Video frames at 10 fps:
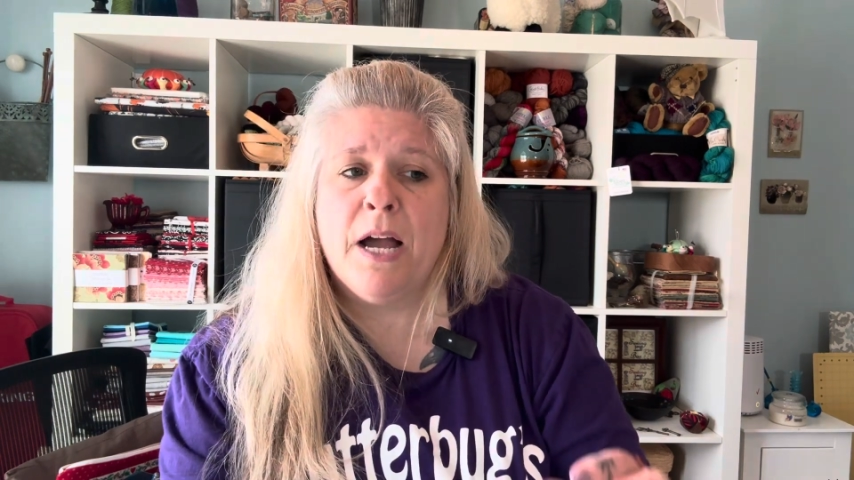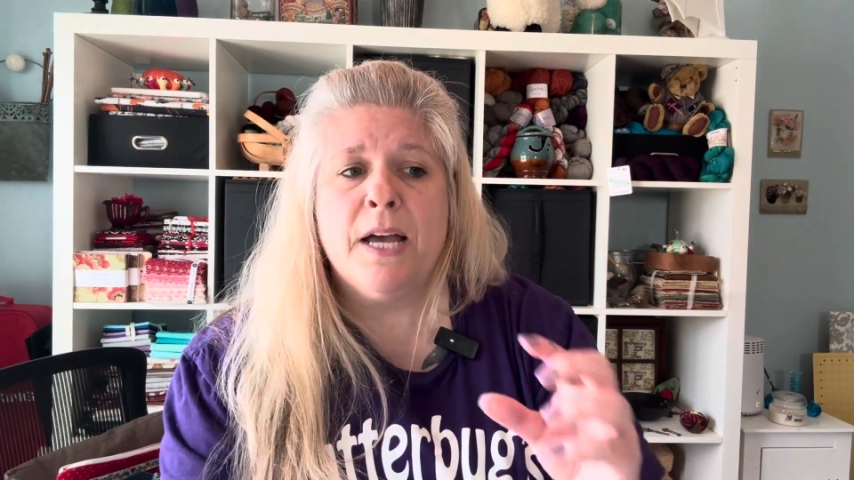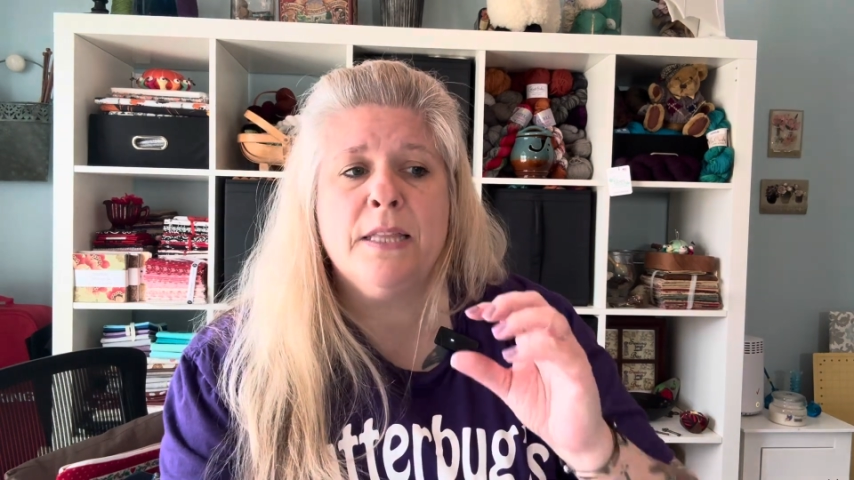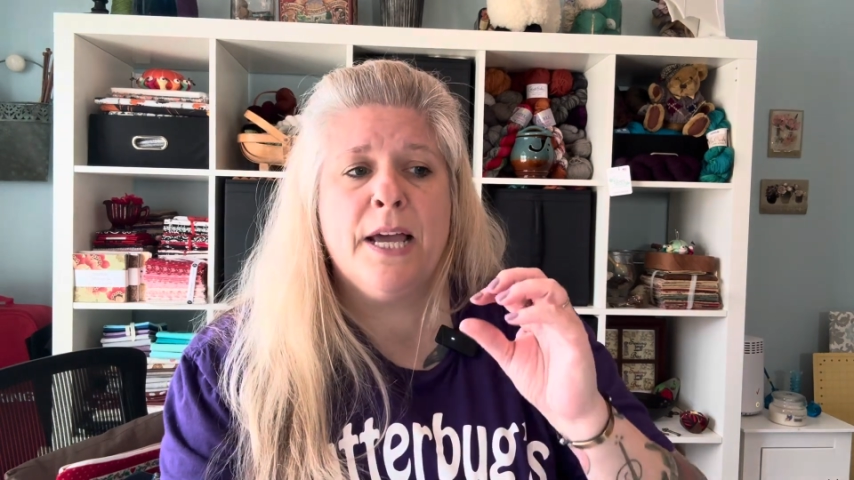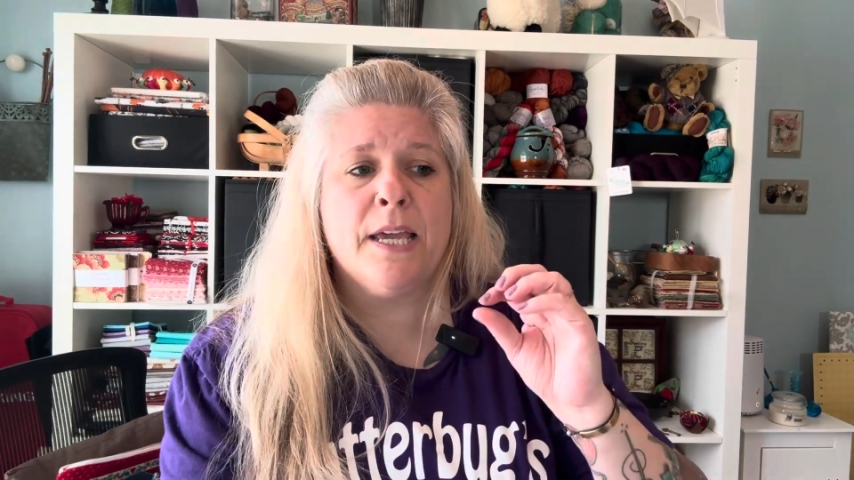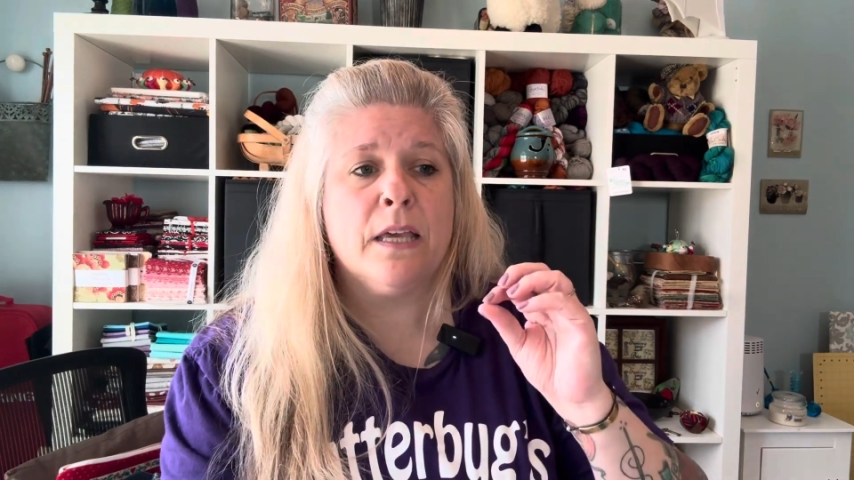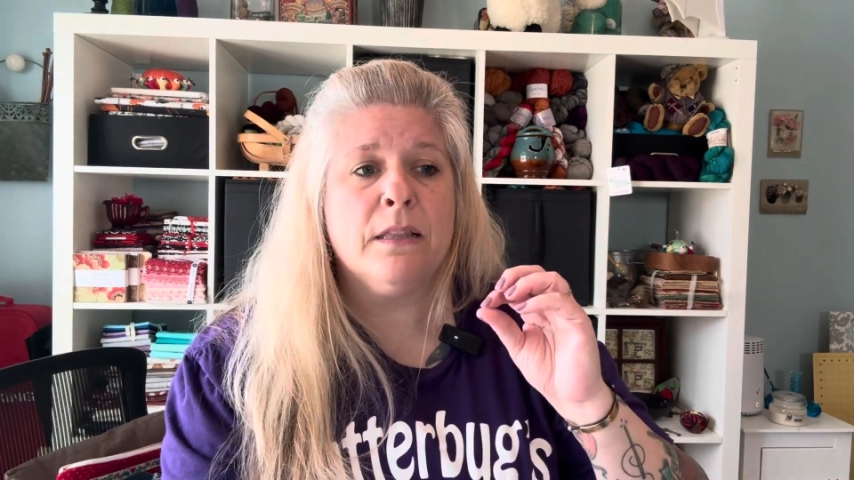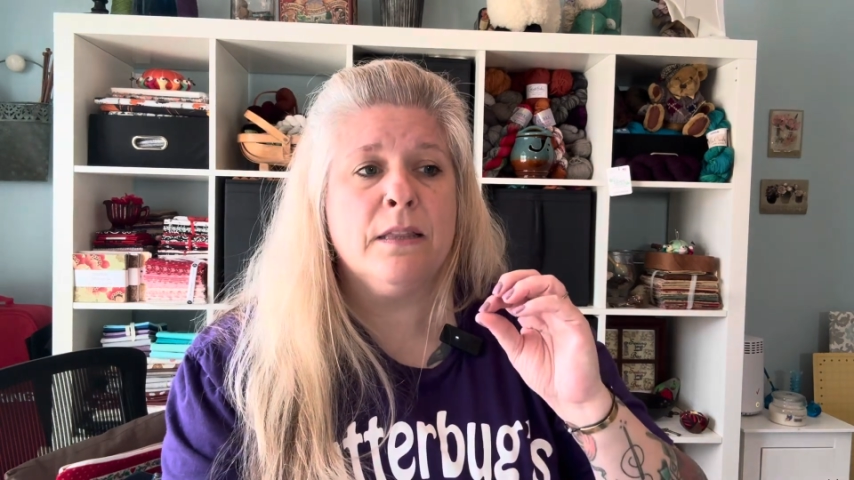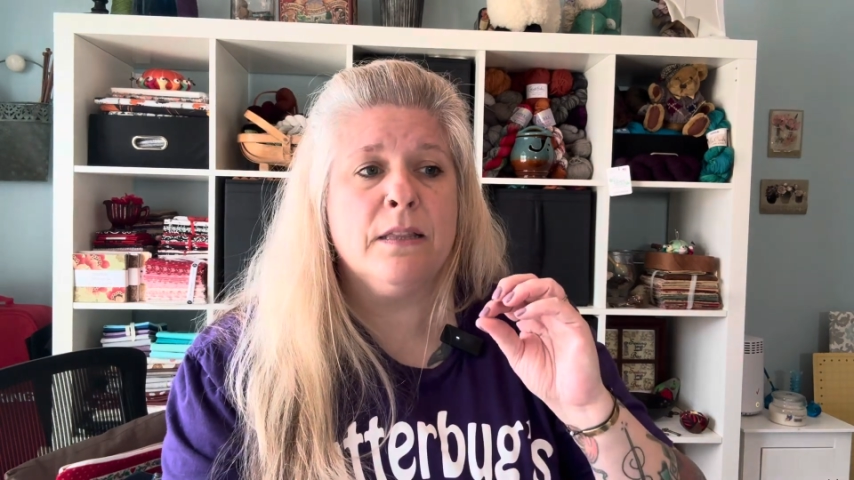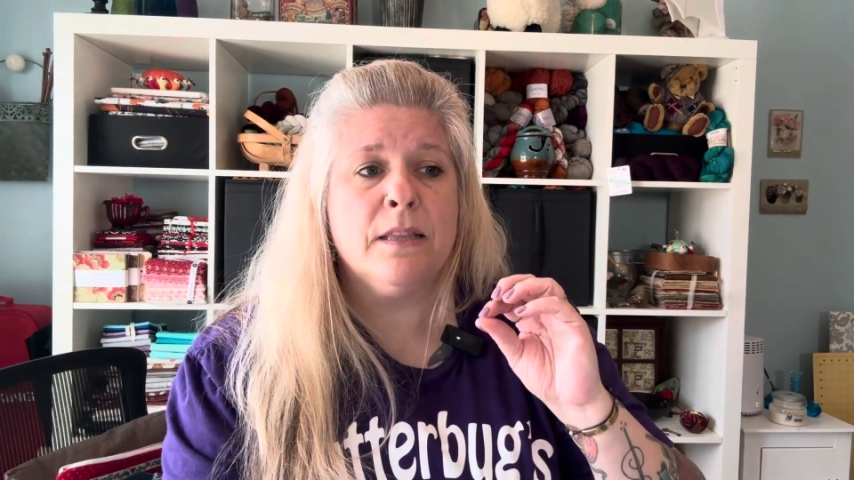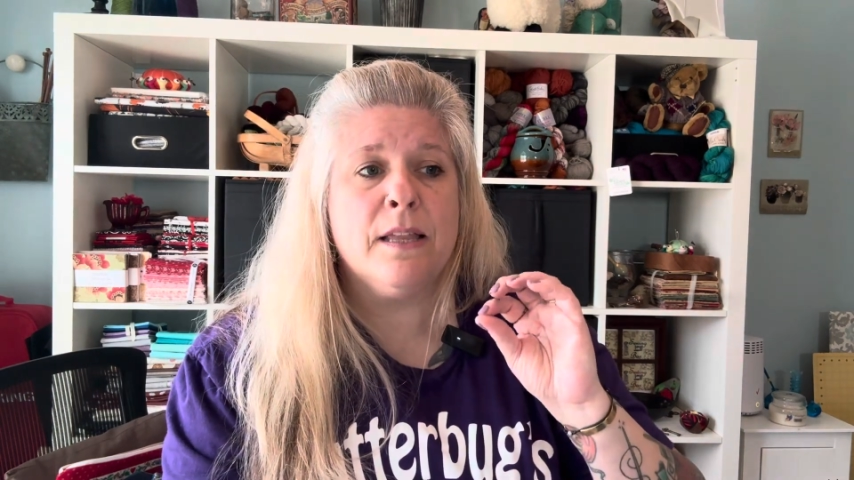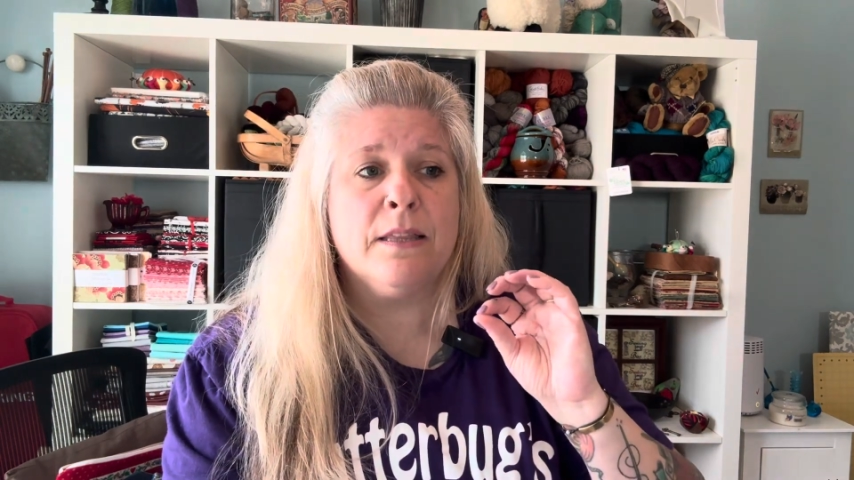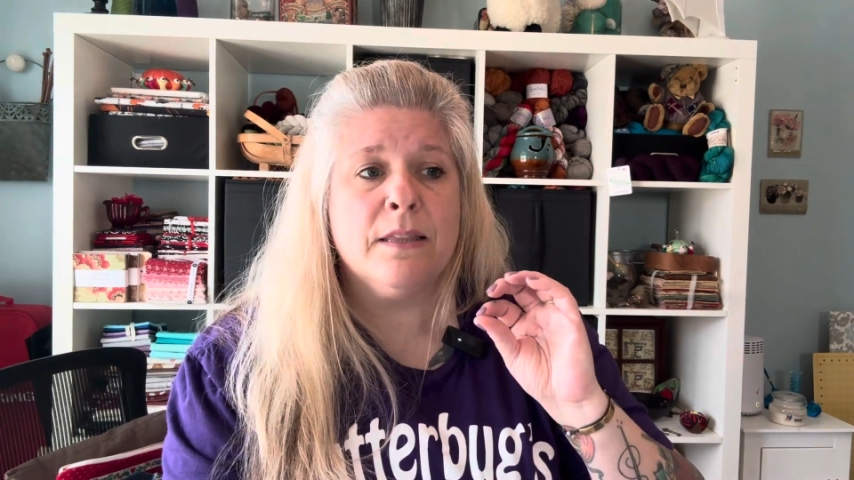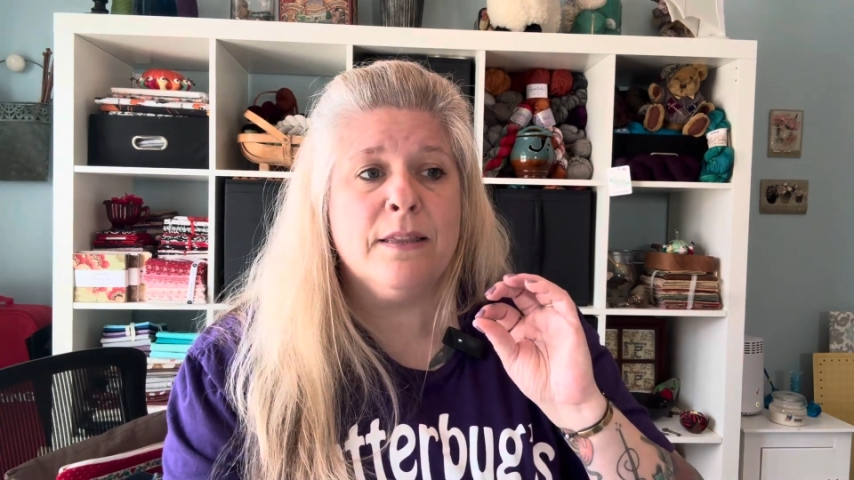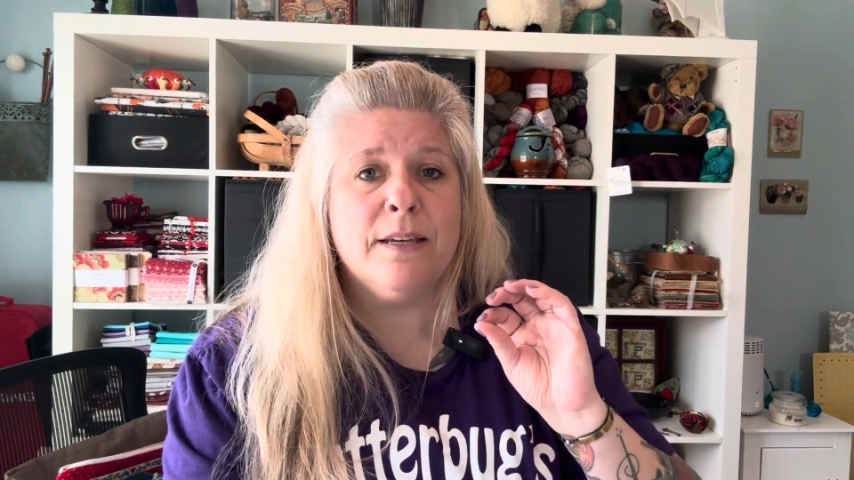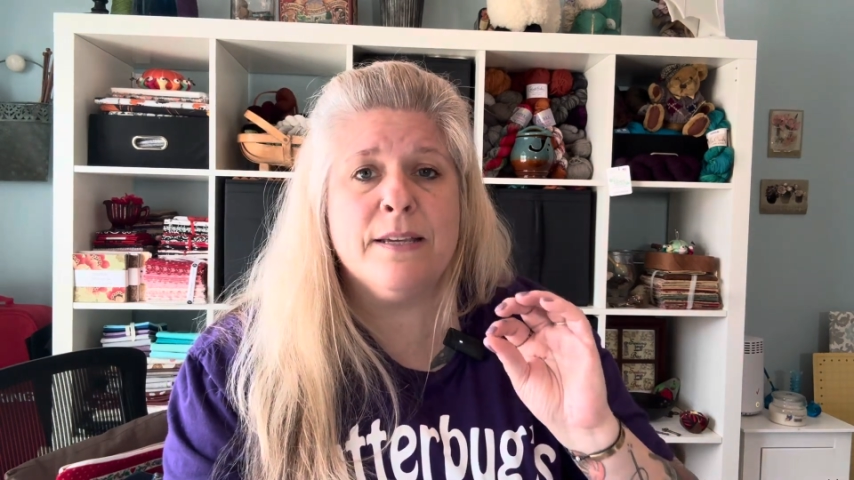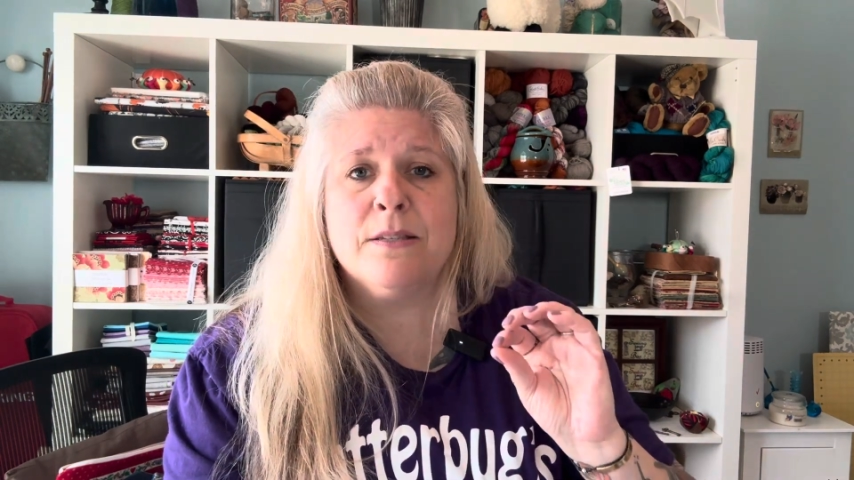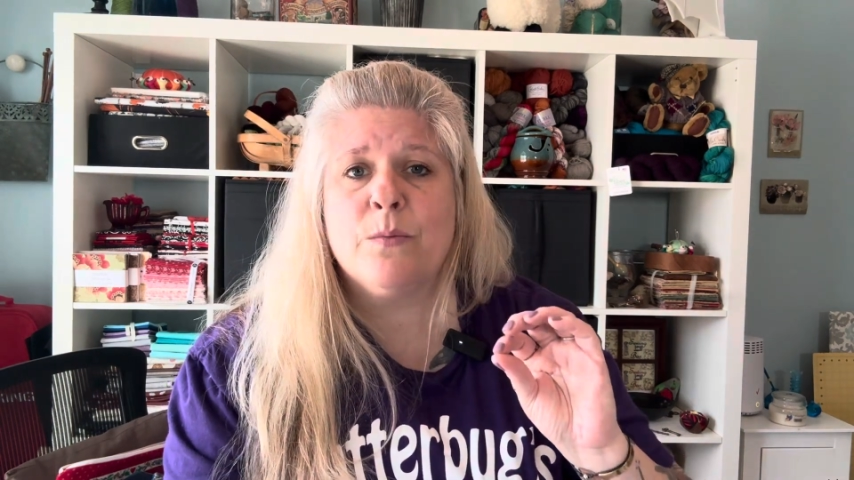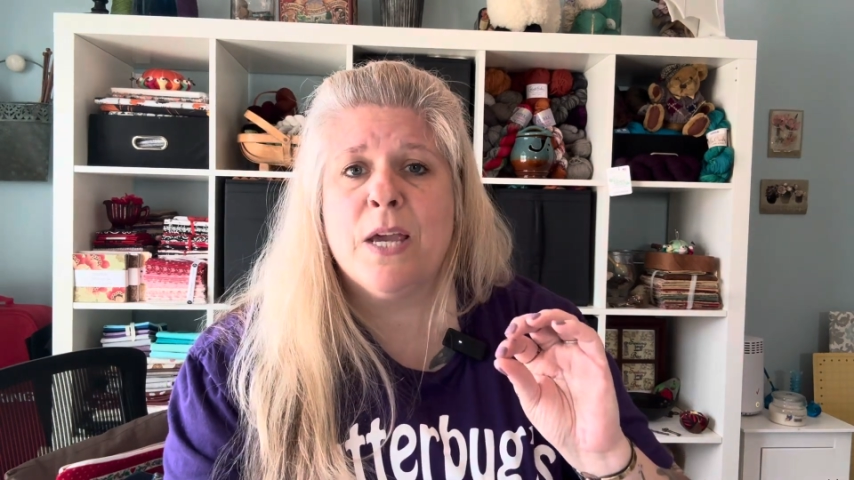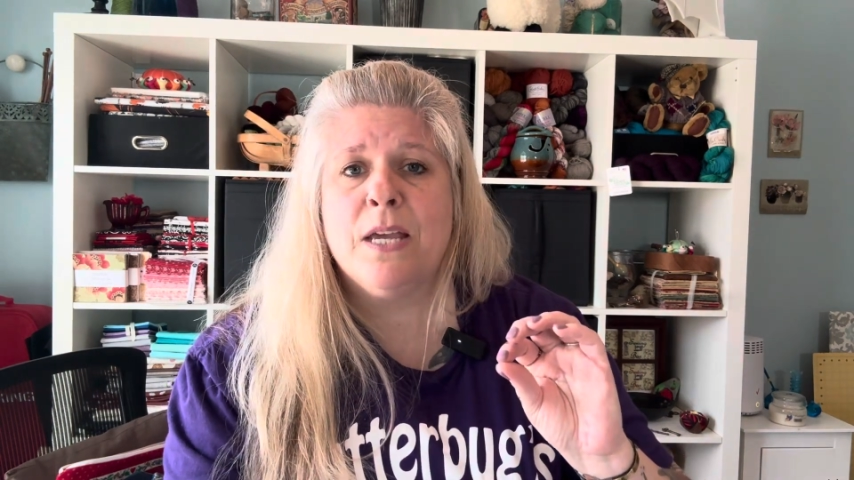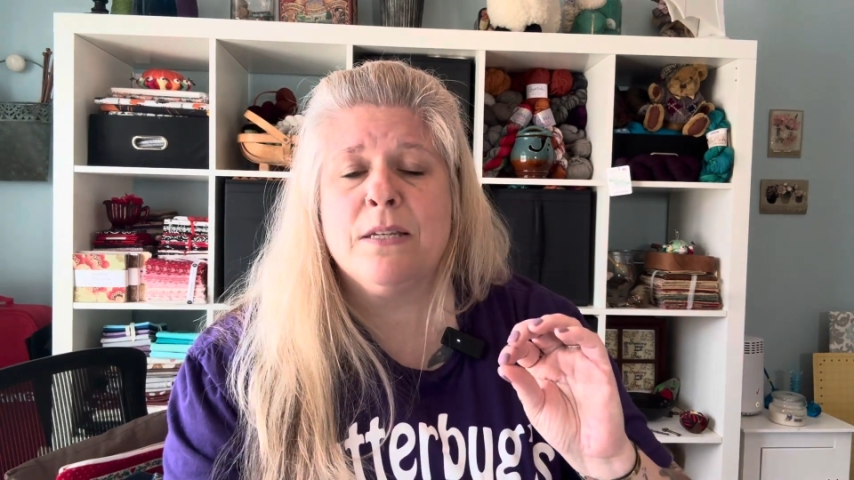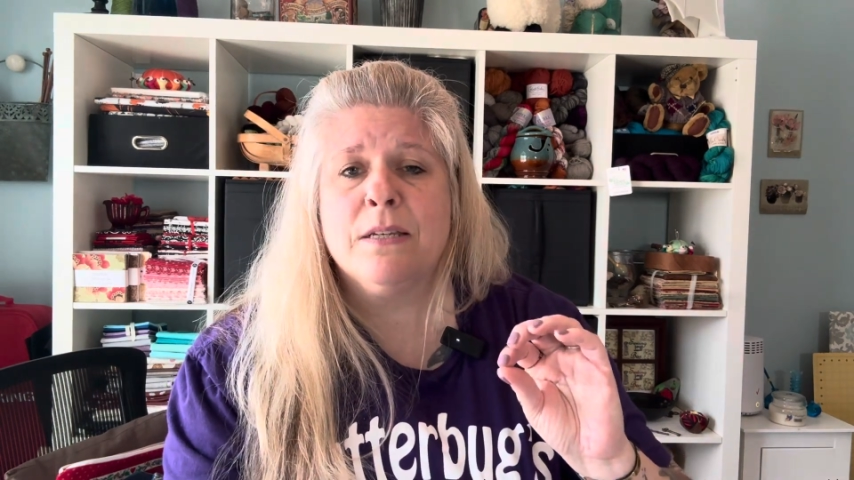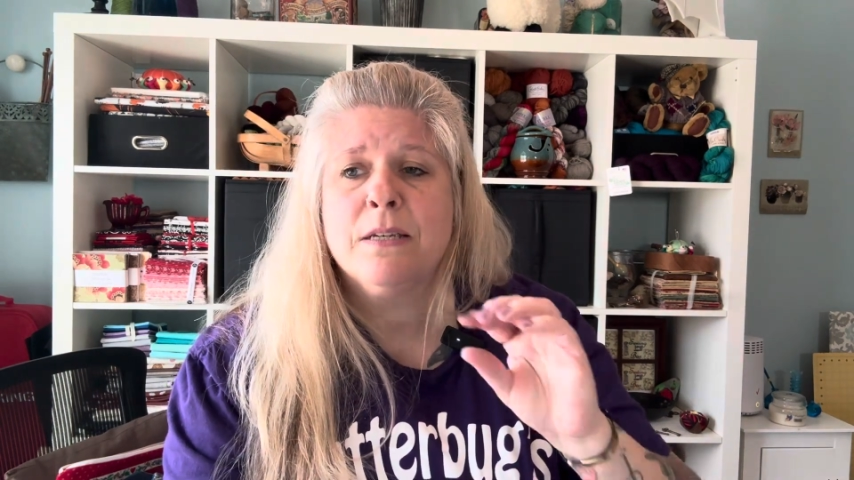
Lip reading: I like lace weight,